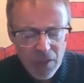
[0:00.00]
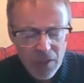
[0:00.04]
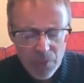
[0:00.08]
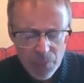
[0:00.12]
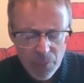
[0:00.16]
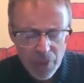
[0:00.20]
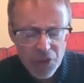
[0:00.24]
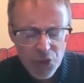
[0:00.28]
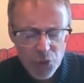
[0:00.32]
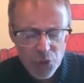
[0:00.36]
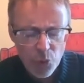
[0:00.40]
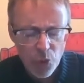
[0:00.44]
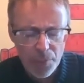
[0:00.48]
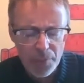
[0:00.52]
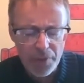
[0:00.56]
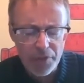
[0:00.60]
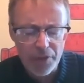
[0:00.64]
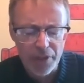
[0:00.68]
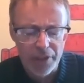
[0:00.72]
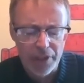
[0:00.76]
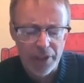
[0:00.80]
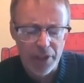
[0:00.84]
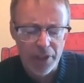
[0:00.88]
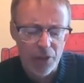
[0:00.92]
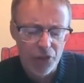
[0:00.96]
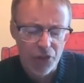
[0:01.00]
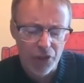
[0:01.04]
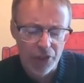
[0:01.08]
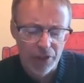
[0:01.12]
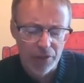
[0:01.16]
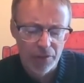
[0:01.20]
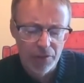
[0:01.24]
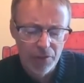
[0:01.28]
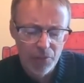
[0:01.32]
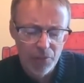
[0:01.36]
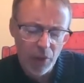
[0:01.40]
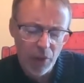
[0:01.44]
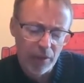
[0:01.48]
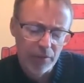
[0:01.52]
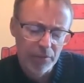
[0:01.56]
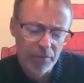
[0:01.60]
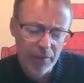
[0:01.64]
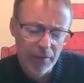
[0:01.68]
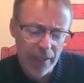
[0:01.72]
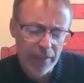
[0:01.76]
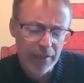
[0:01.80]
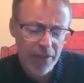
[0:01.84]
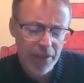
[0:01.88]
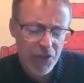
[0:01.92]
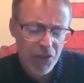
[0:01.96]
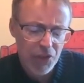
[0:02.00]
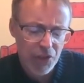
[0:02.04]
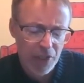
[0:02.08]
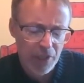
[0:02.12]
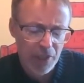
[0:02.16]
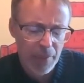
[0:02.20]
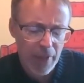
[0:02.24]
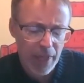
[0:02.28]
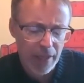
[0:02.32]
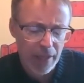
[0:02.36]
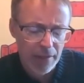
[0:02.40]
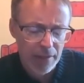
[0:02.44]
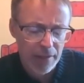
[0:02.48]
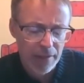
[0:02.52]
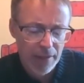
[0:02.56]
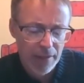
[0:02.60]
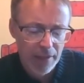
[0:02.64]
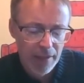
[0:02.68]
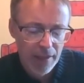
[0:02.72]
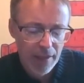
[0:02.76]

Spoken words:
Much warmer than the ocean, well, at least in Maine.